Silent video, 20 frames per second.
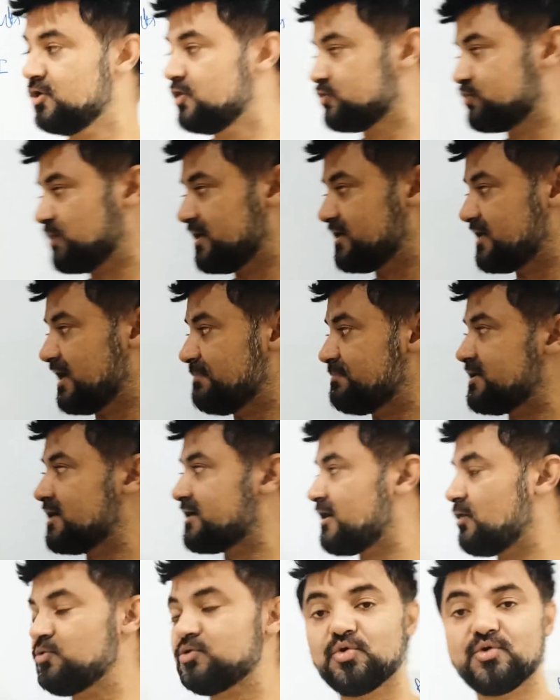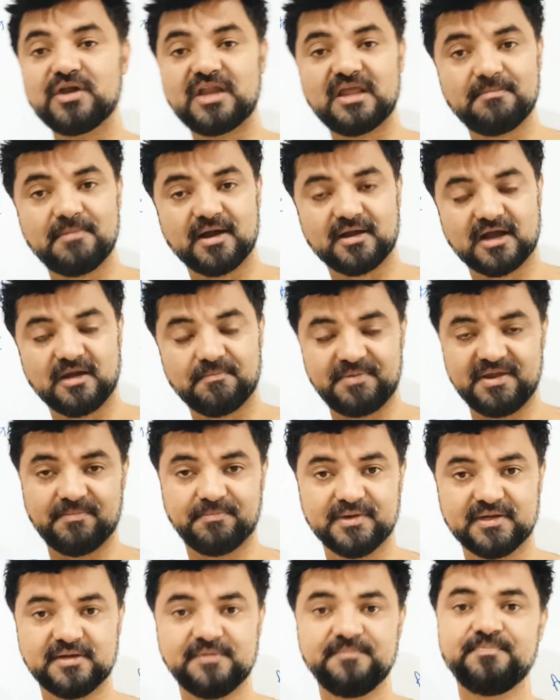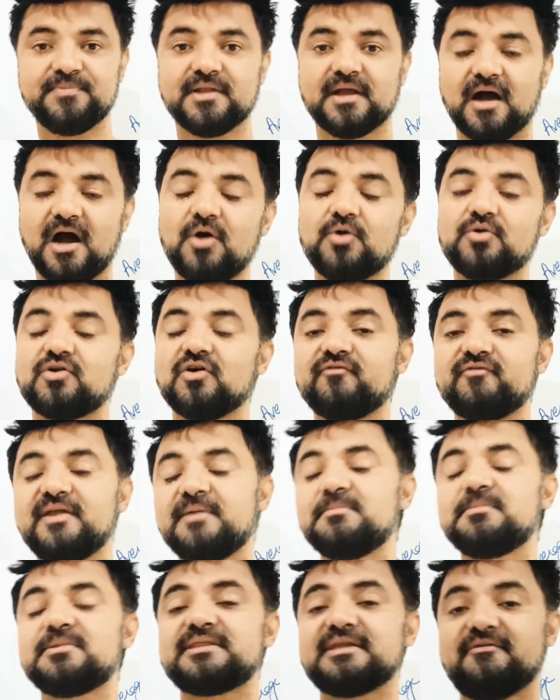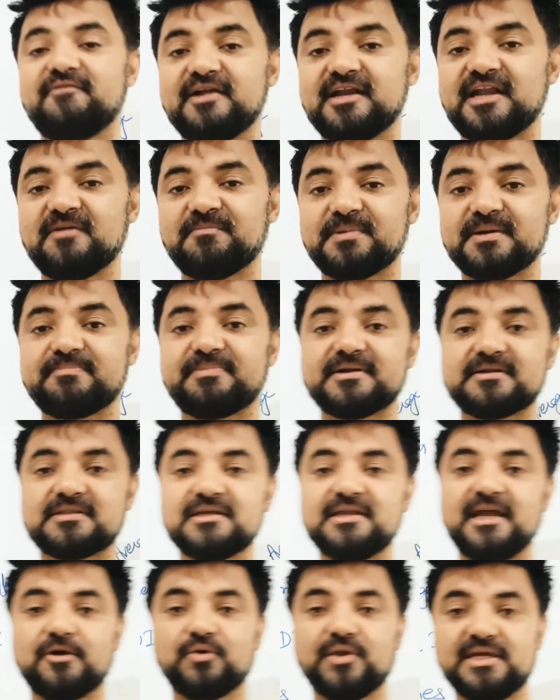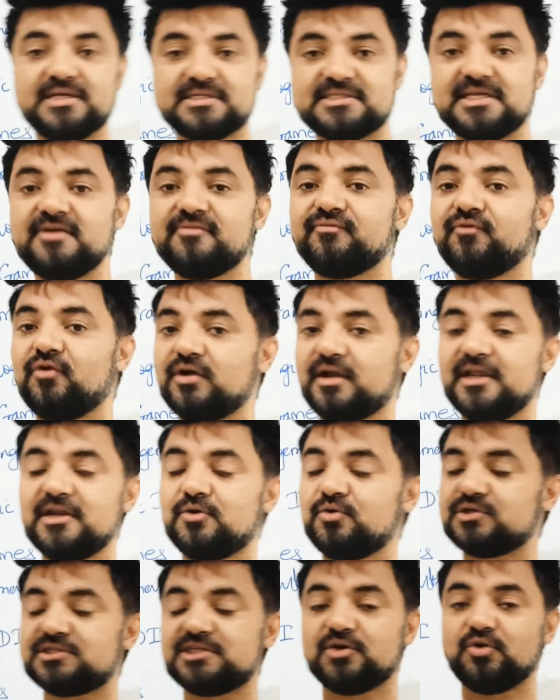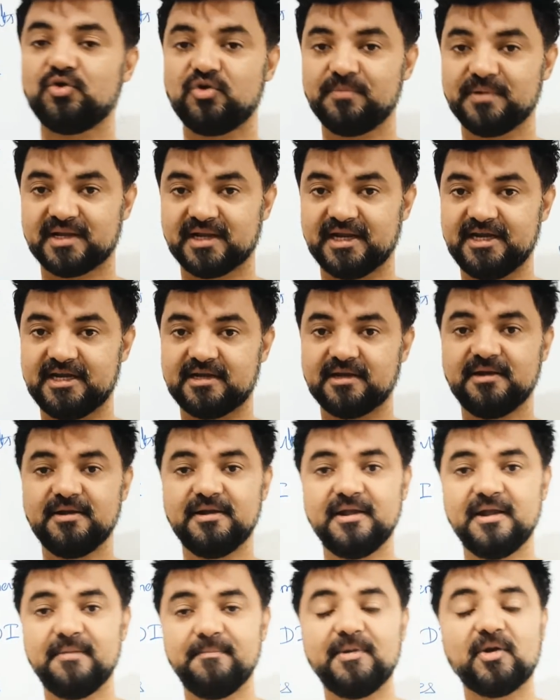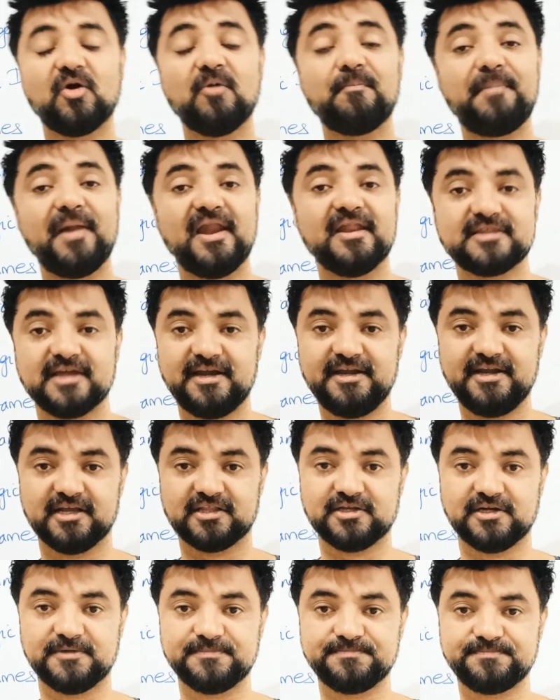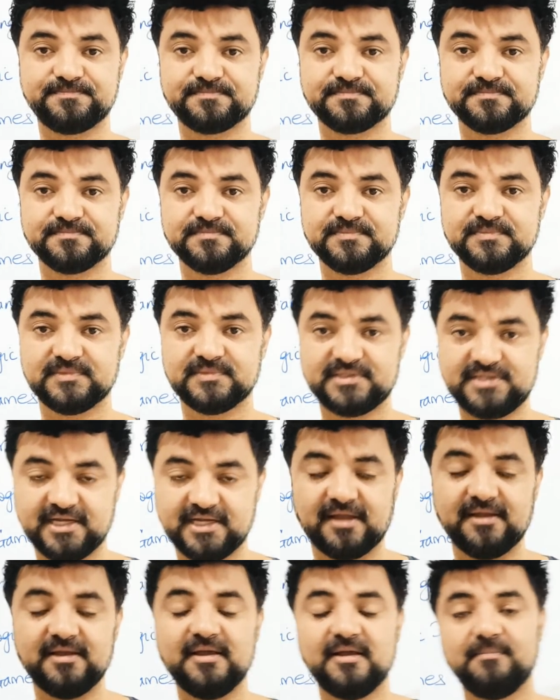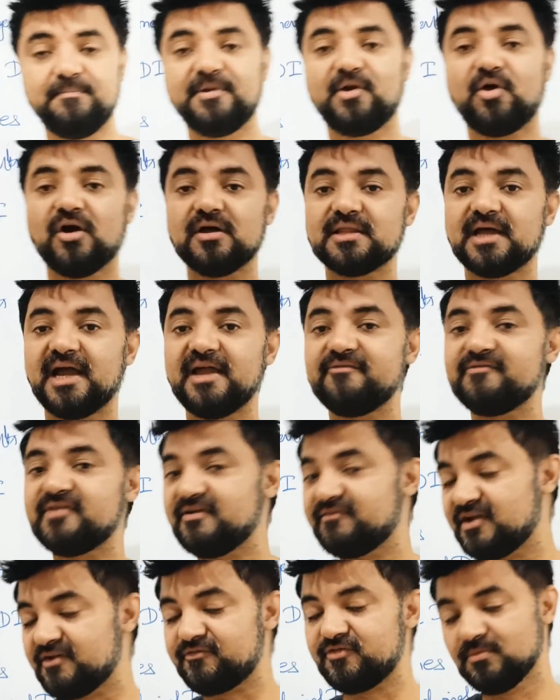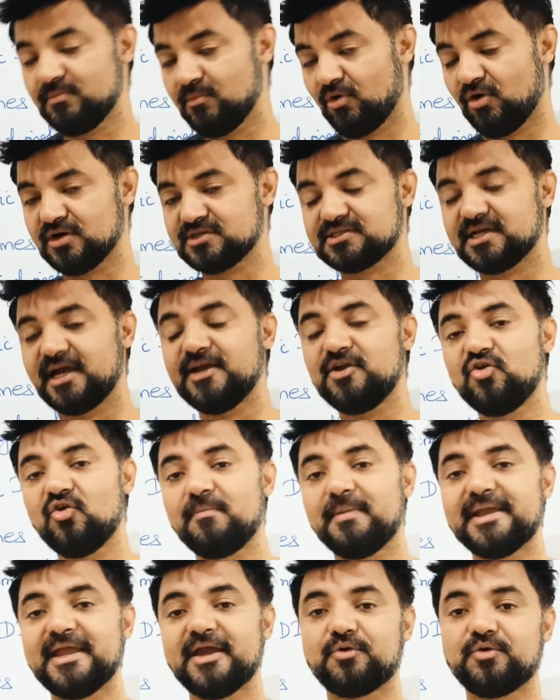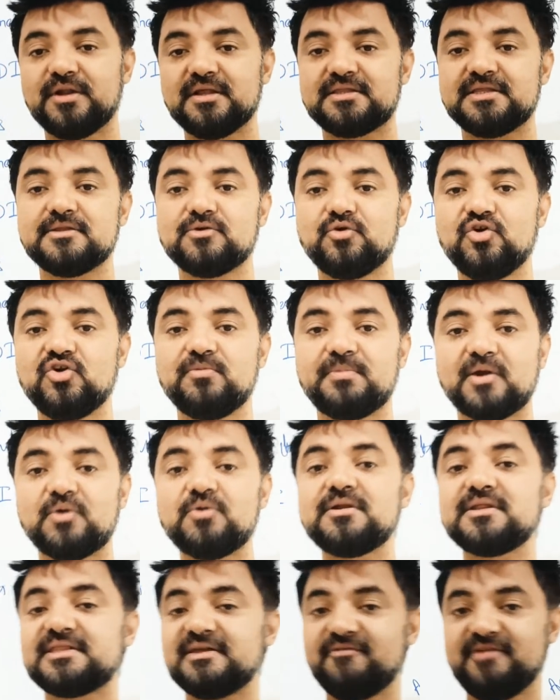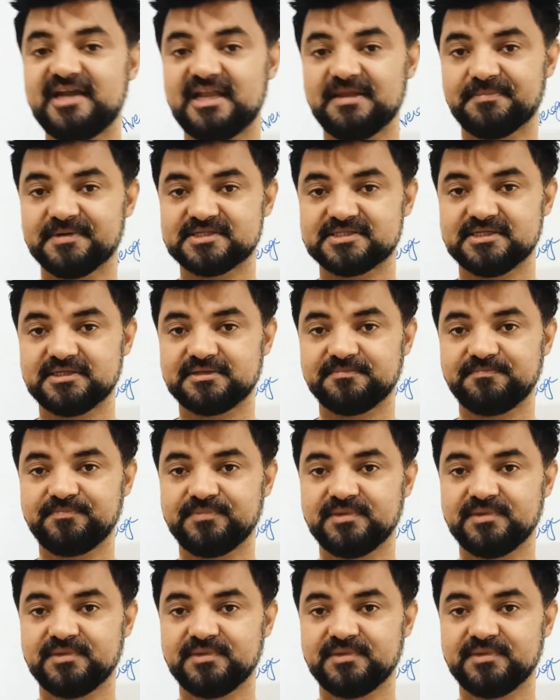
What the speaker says: So I attempted around 20 mark ka paper, out of them 70% accuracy, 14 question going to be right. Mereko pehle se idea tha. Okay. Because I have given a few mocks, I know my accuracy is going to be around 70%.